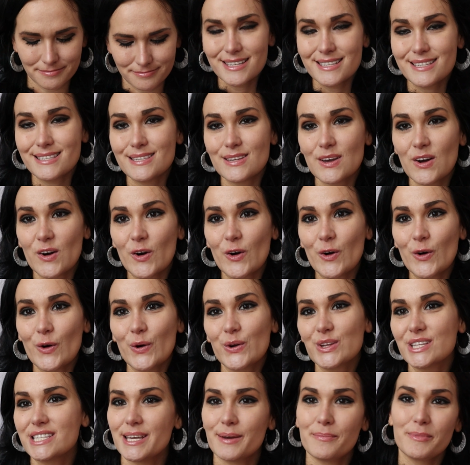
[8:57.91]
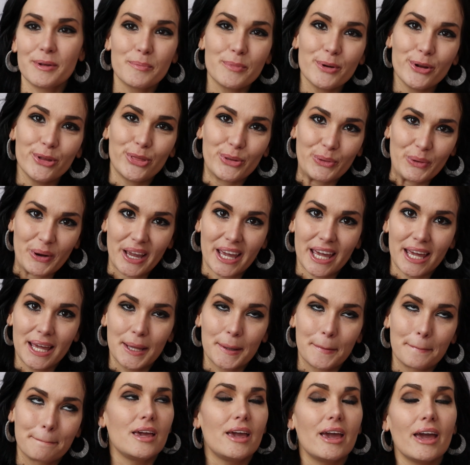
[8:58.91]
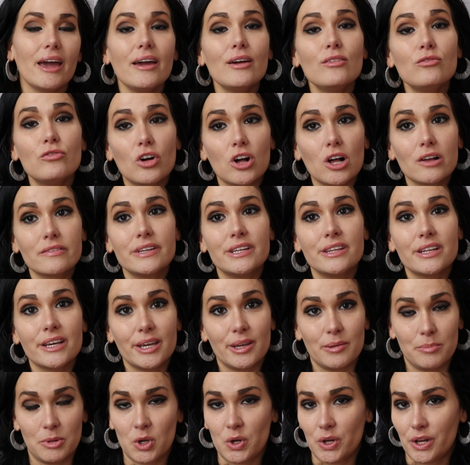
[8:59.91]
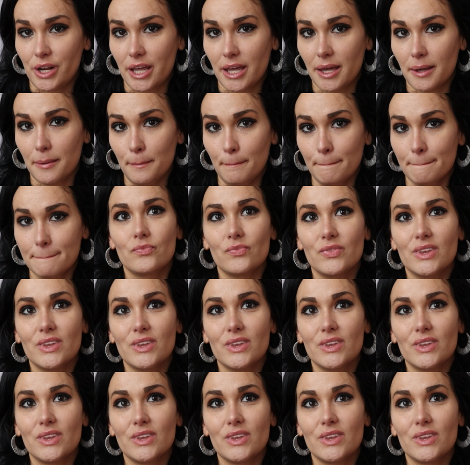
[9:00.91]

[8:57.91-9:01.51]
So tip number 3, get involved in the community.